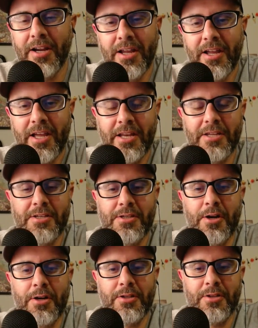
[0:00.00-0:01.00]
And you
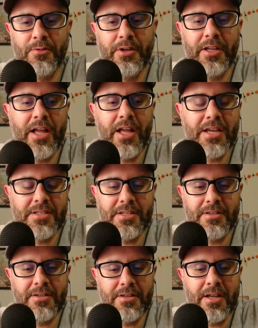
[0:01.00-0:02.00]
start to realize and
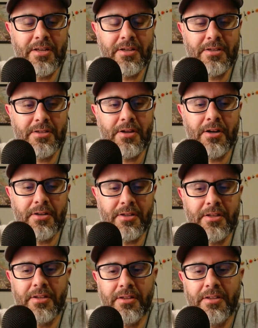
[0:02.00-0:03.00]
you start
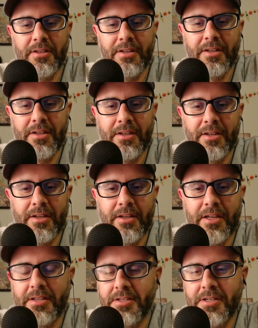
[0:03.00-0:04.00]
to,
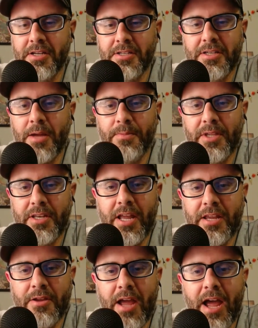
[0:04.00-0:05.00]
it's just something that
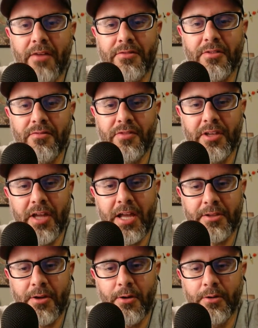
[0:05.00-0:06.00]
you have to feel. I
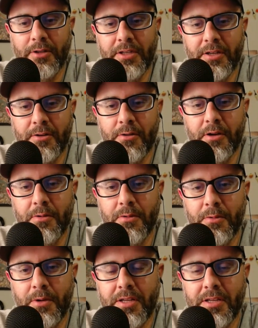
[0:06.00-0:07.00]
totally agree with
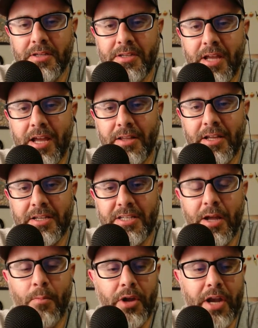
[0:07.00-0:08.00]
what he's saying. Like
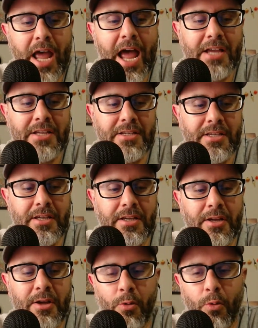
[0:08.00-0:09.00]
someone has to
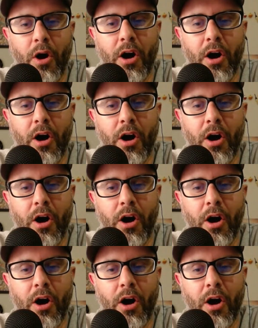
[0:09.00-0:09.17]
walk.